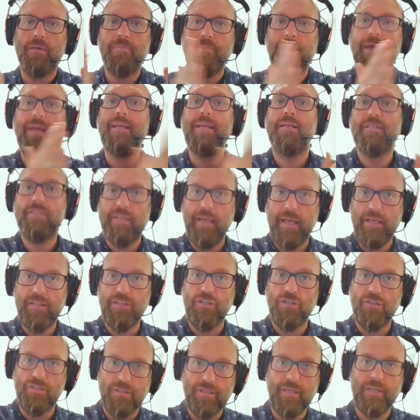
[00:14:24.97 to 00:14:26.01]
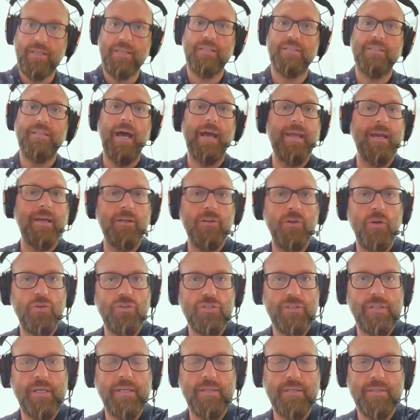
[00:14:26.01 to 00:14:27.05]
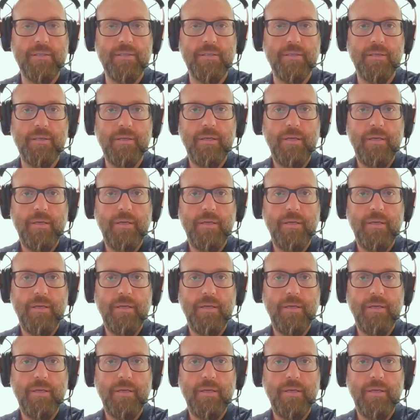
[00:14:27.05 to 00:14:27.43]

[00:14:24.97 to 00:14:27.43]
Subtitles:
many stages. There is diagnostics,